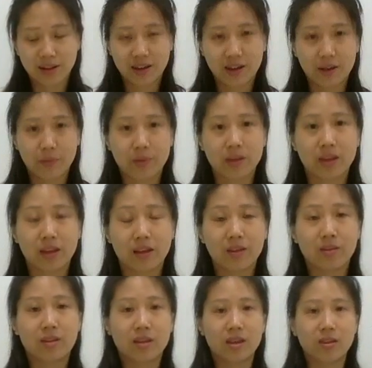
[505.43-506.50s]

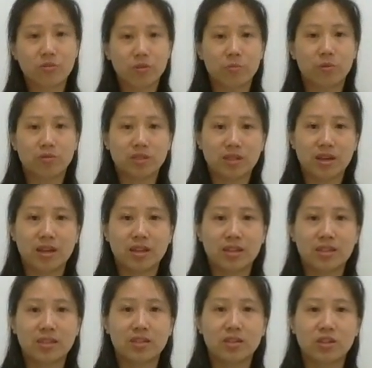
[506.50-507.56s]
Again, okay, doing both
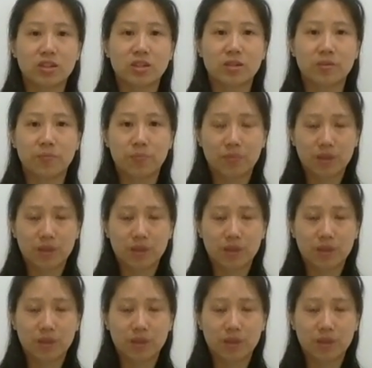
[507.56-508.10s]
sides, so just